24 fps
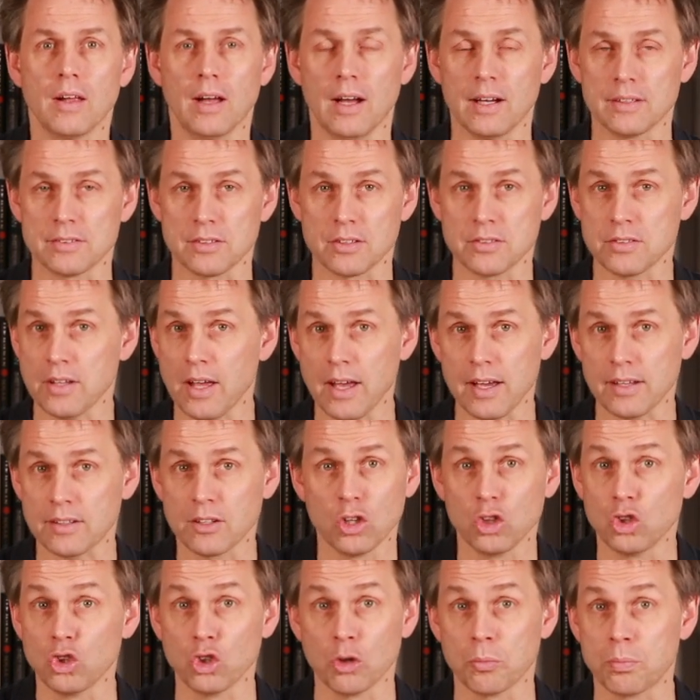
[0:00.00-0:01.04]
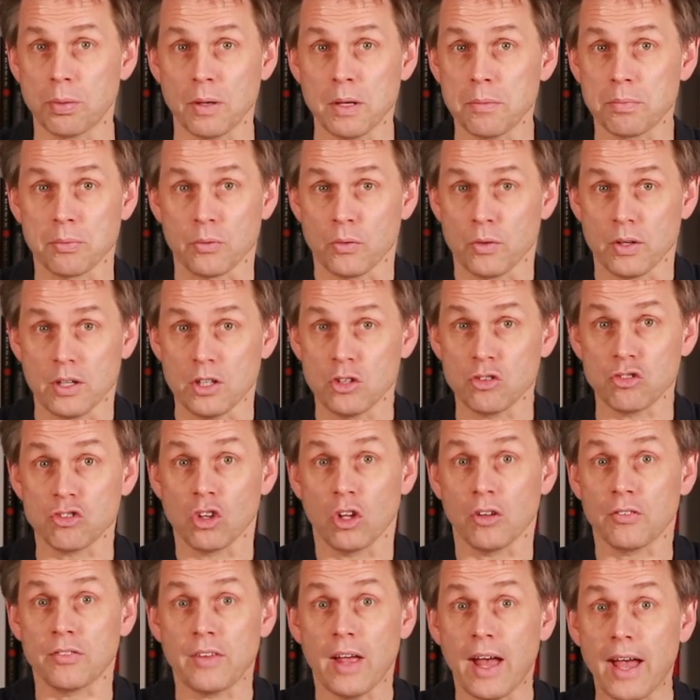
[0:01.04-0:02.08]
As I said, your paper is
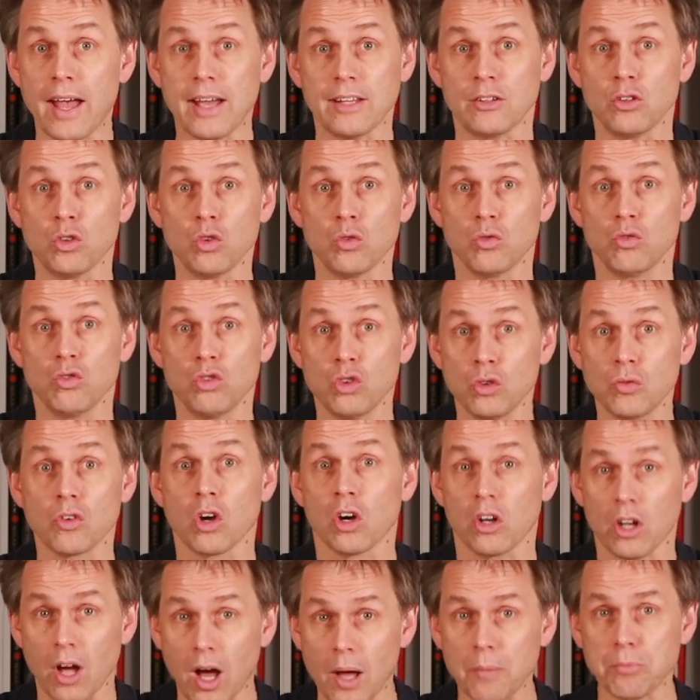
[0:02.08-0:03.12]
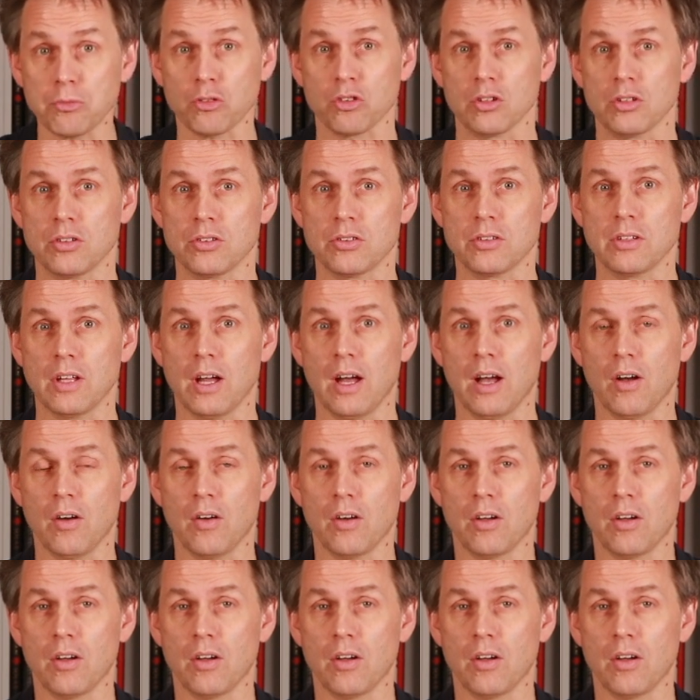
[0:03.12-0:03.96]
not that. You, you've got options now.